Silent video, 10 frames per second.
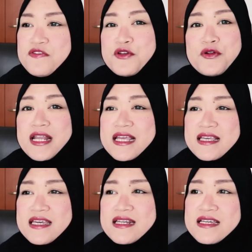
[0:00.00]
If you don't
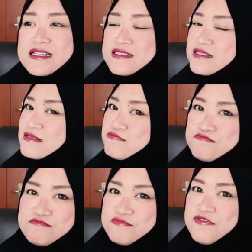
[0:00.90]
like it, it's
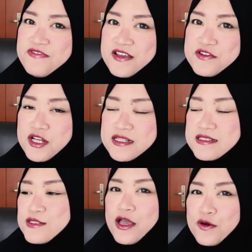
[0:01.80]

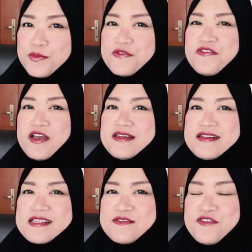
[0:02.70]
$5. I hope you
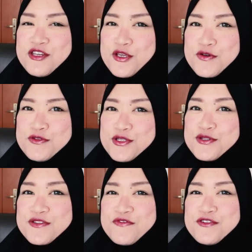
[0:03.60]
find this video
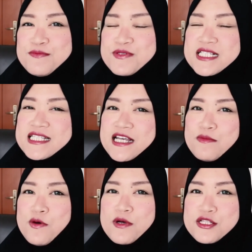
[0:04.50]
useful. Please
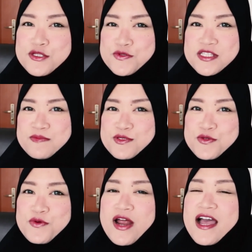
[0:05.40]
take a moment to
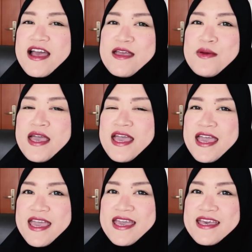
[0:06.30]
subscribe,
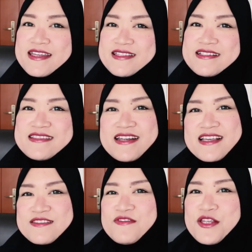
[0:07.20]
and till the
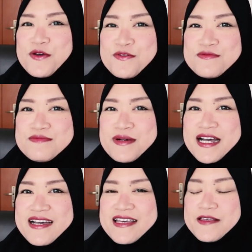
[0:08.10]
next video,
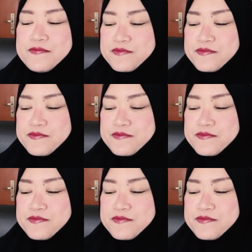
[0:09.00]
bye.